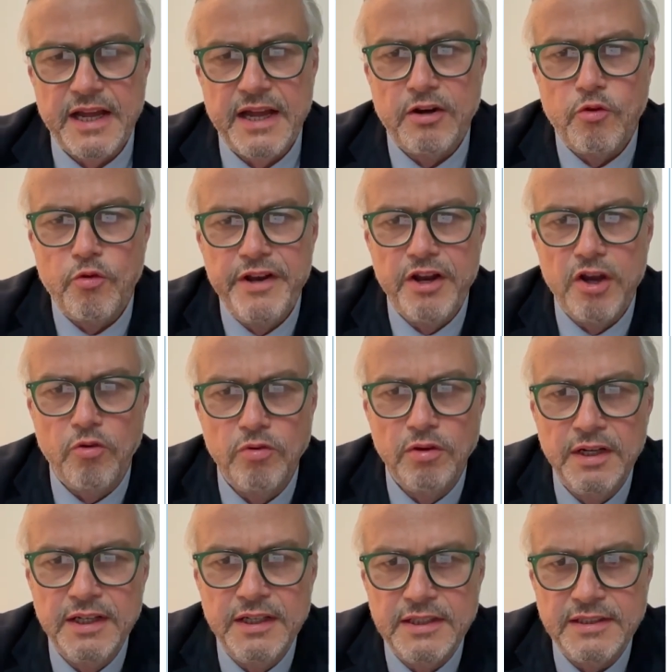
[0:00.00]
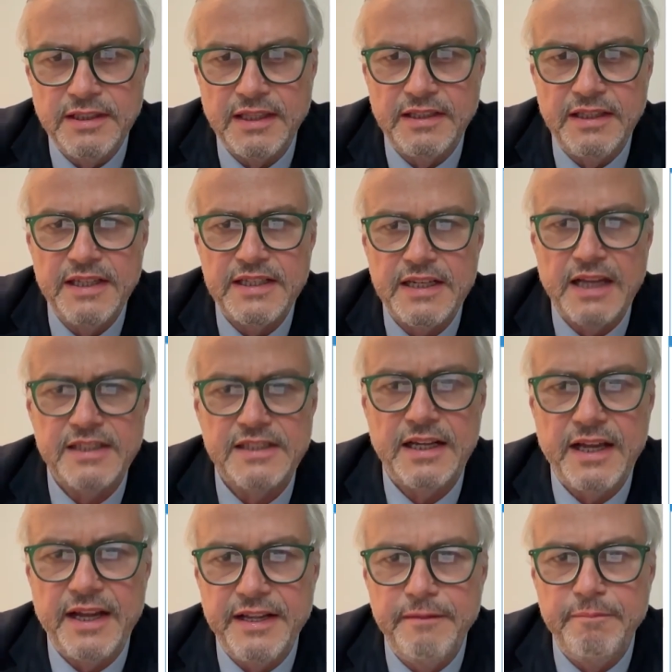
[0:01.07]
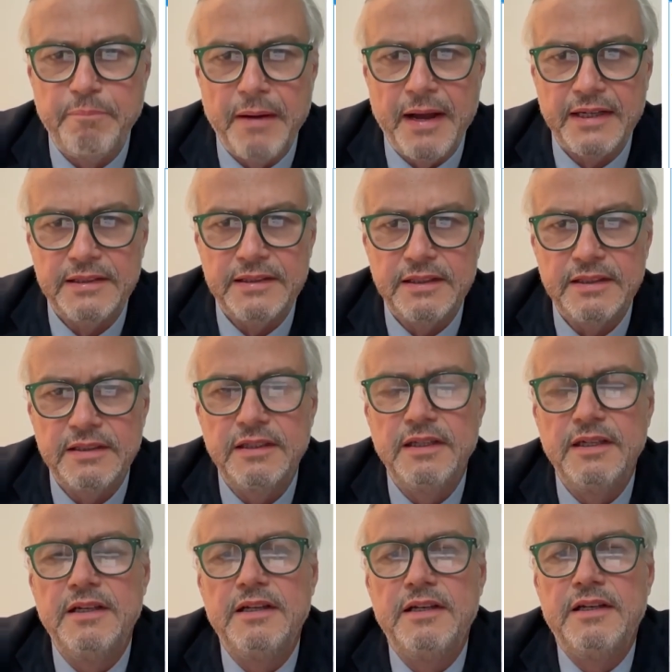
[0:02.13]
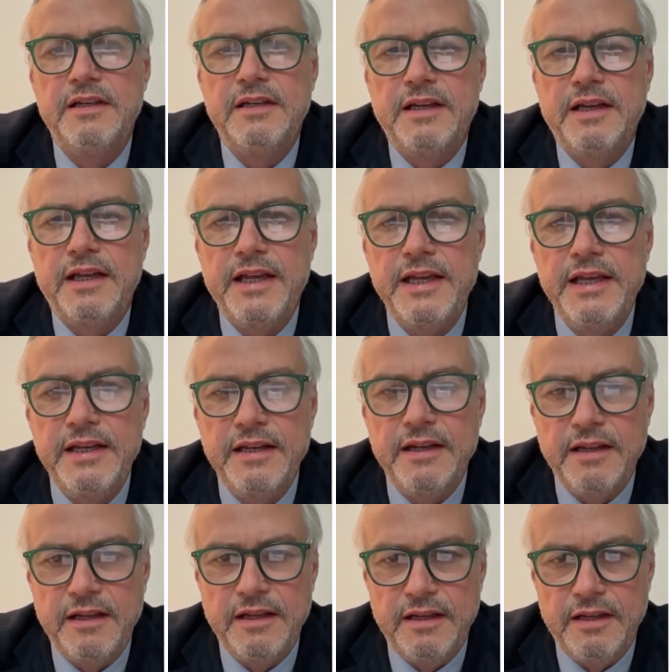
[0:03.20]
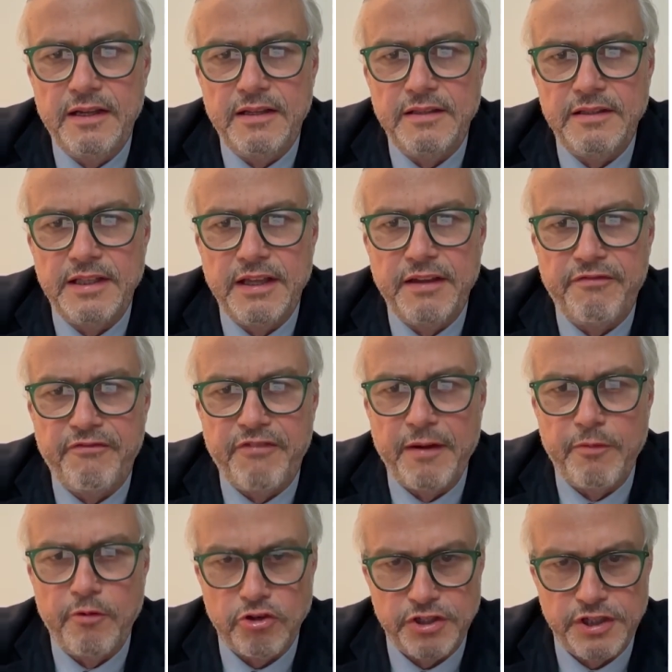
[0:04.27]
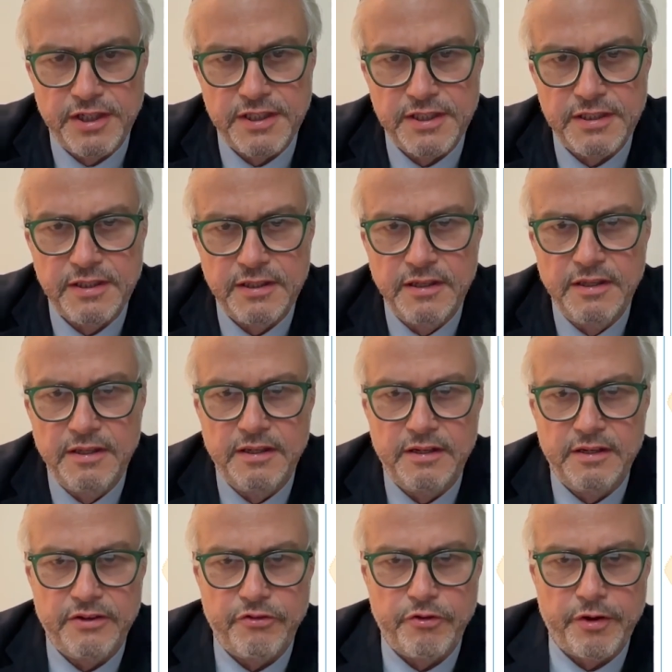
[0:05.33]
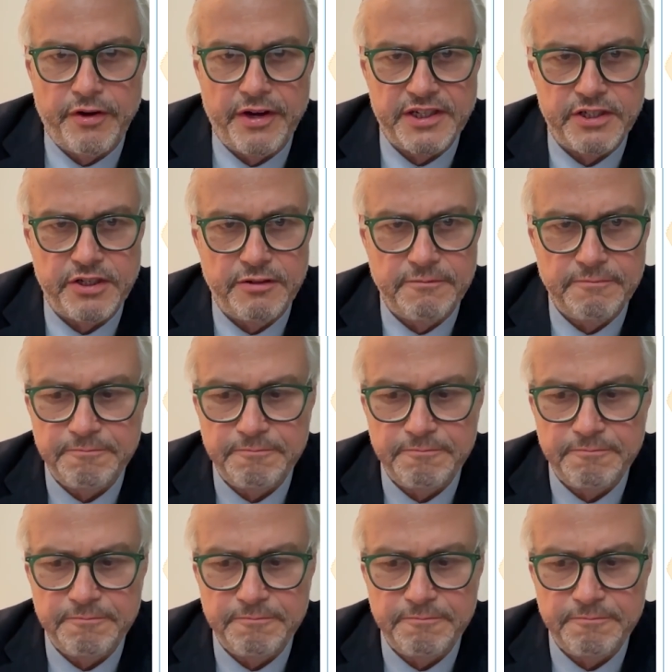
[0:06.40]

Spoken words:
And we know that this has an impact in the fibrosis regression.